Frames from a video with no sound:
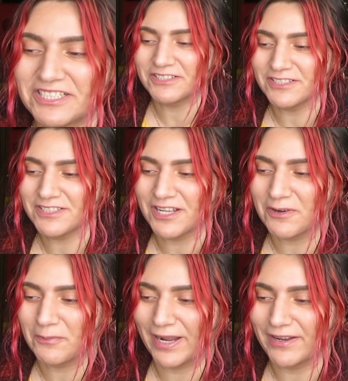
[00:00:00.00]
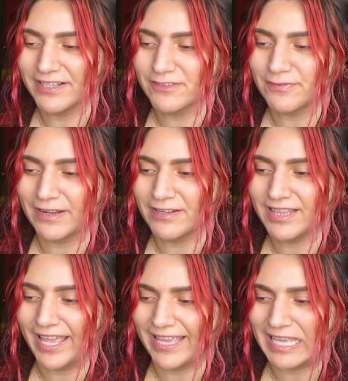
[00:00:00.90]
The girls are wearing a very
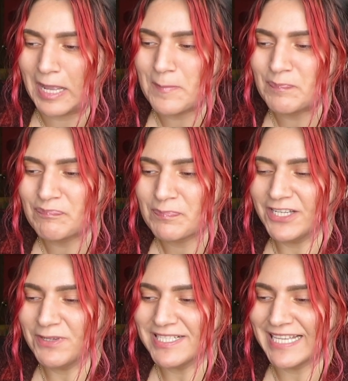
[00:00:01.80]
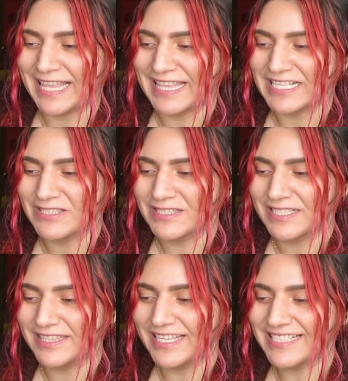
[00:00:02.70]
like, how do I say this?
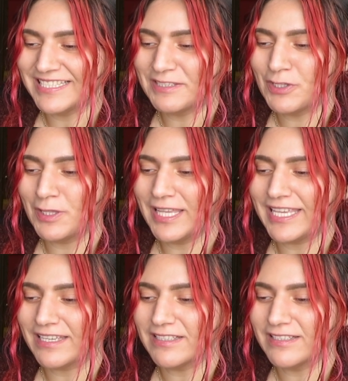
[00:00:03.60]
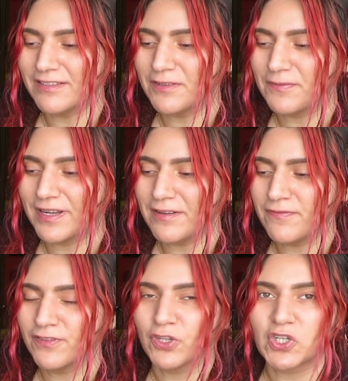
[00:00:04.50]
They're very
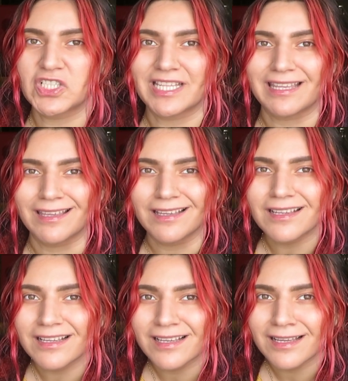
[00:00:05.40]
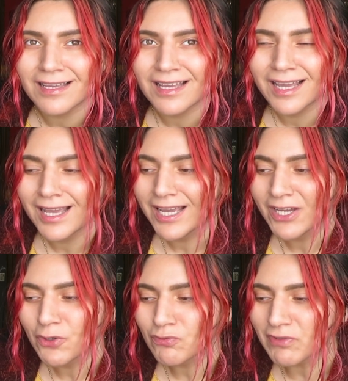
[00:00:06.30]
flirty,
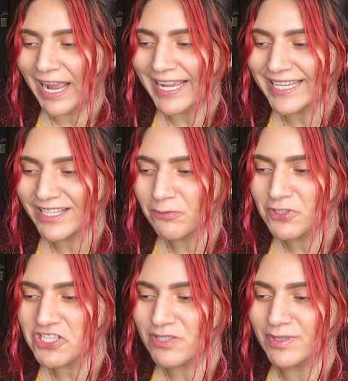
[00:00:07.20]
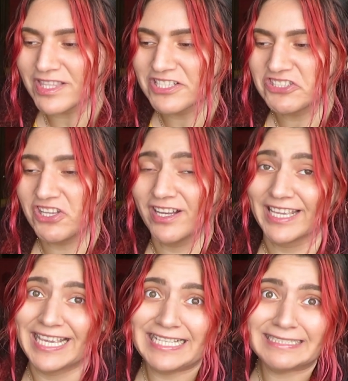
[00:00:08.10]
right? Which is what this
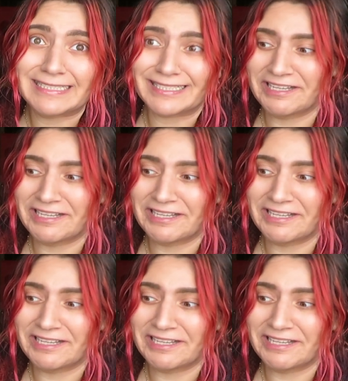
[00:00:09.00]
song is.